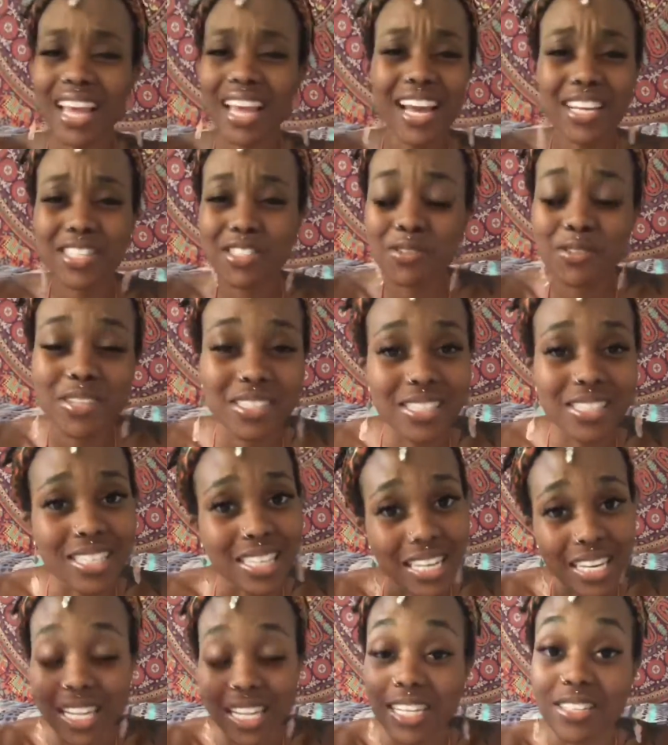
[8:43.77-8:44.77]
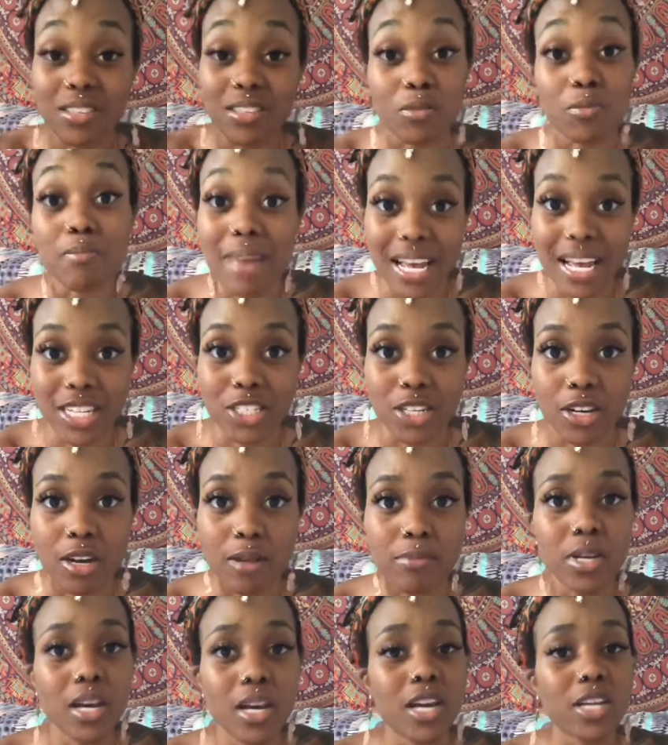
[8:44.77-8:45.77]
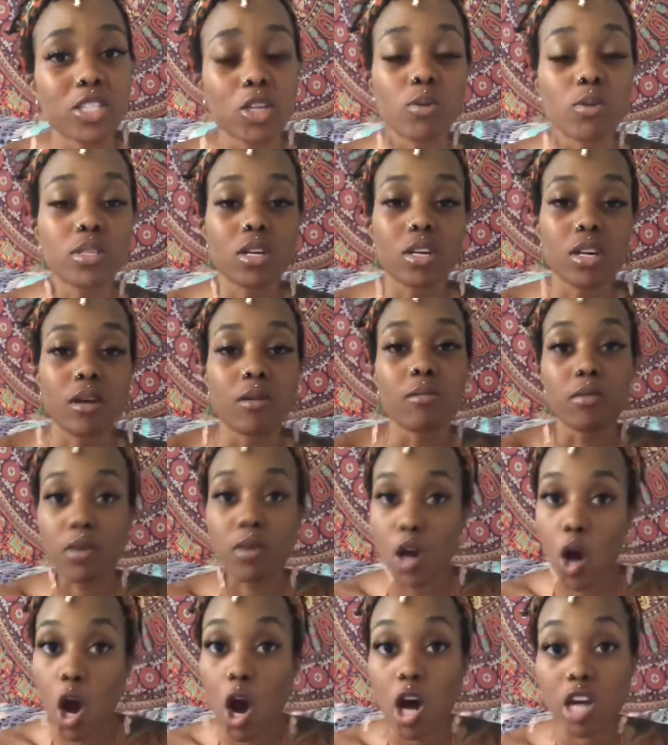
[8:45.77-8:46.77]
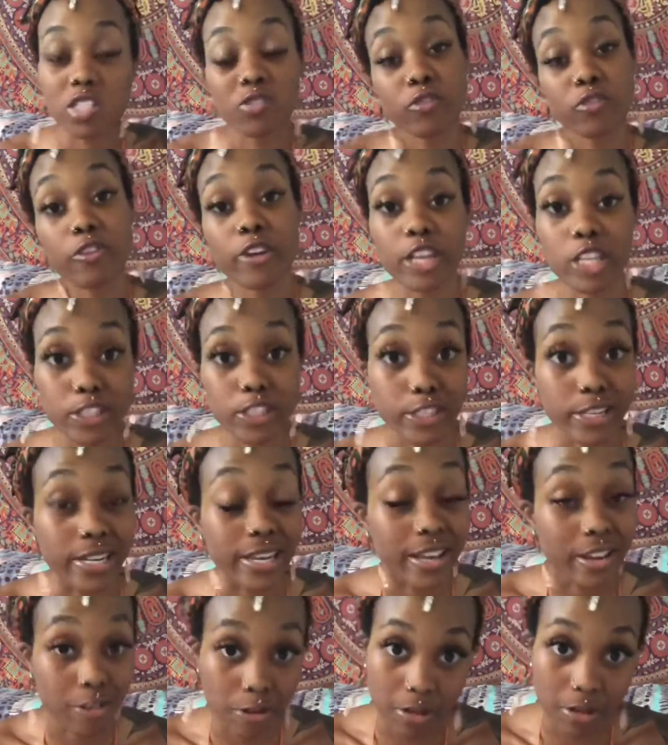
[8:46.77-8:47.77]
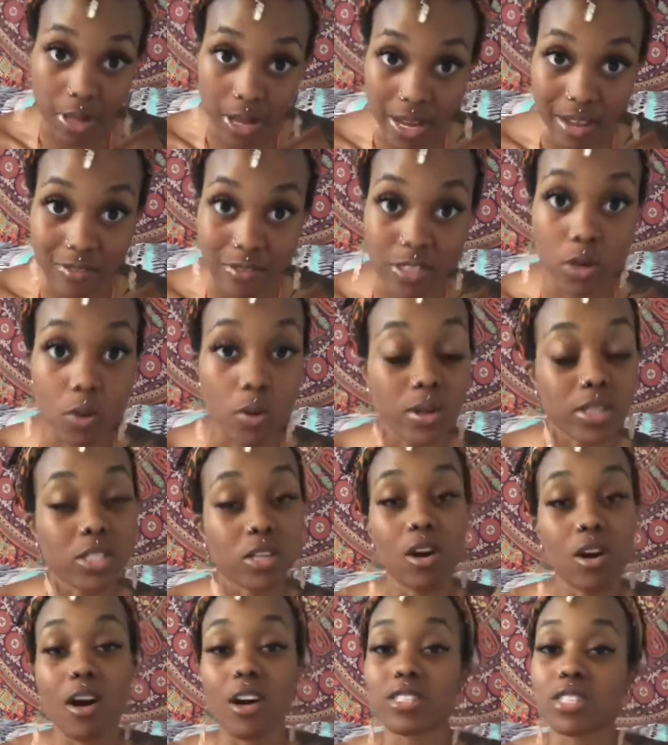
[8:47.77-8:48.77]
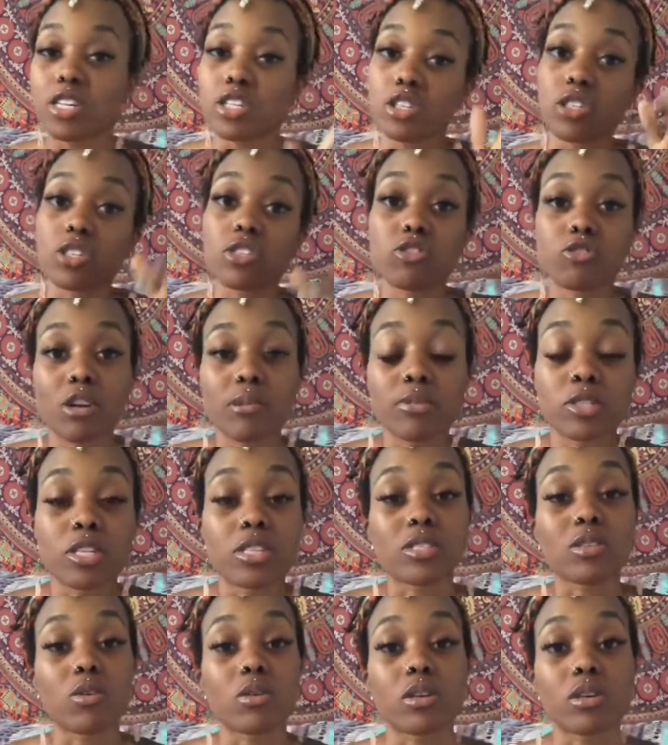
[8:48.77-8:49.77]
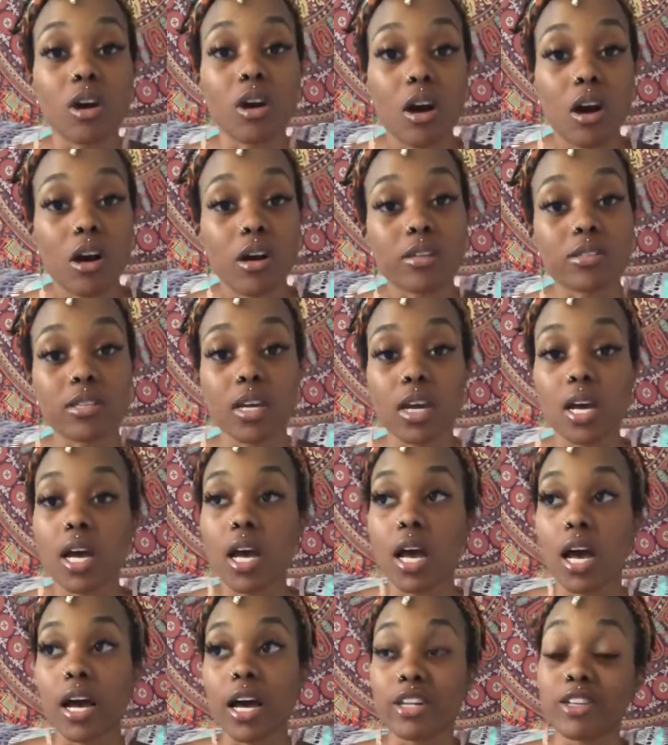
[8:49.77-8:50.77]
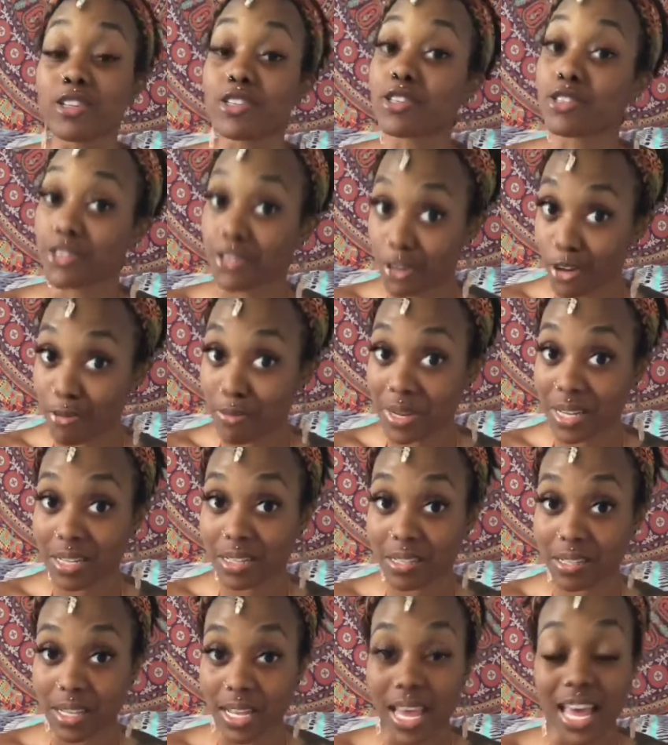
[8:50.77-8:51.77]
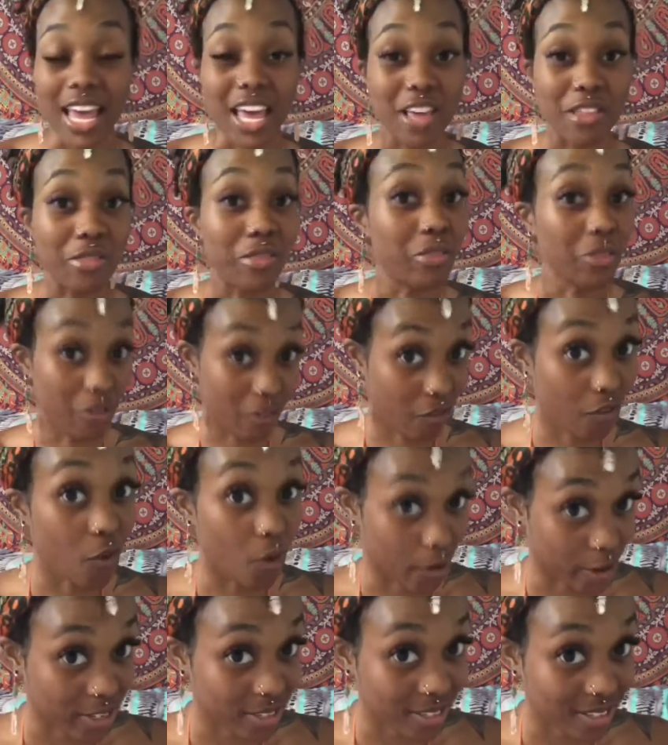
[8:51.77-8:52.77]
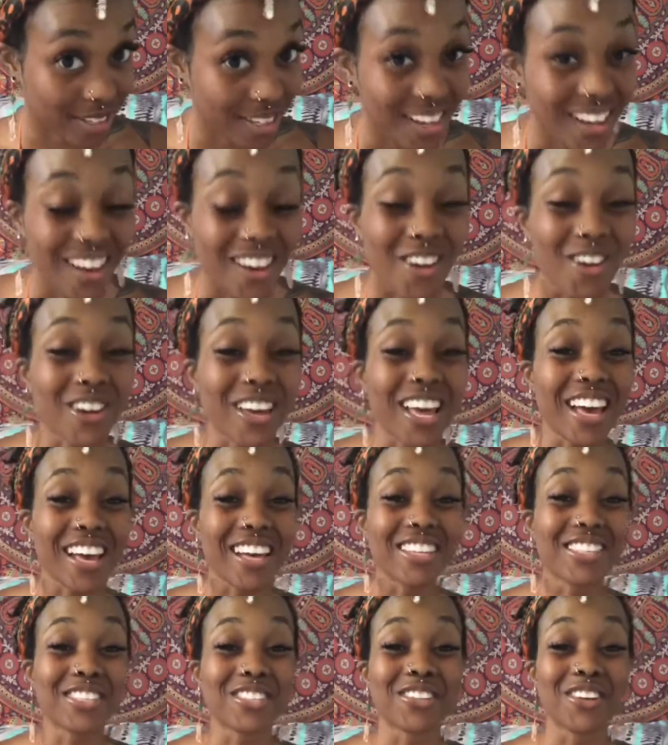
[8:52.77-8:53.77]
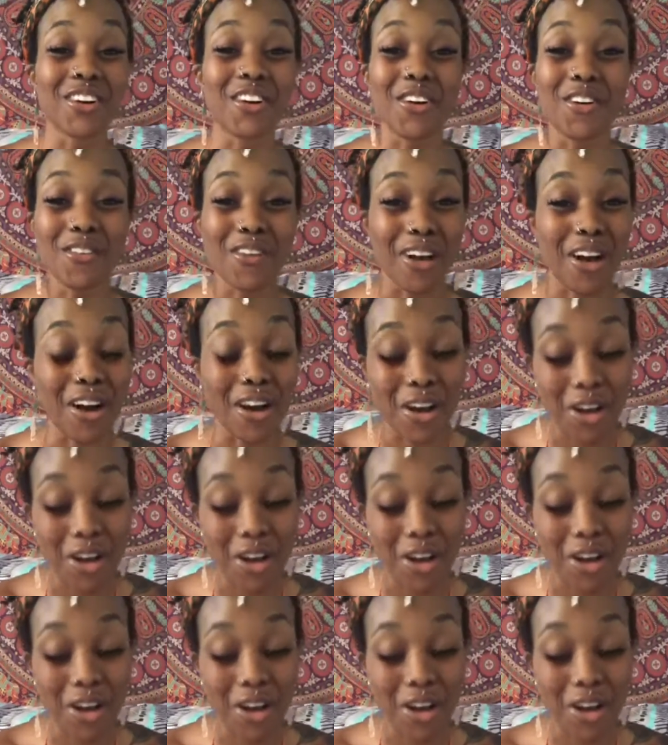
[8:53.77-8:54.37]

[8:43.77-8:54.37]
as you can see, it doesn't match up. So it's going to cause friction in your life. It's going to cause a disruption. It's going to cause a disturbance in the force. Okay, so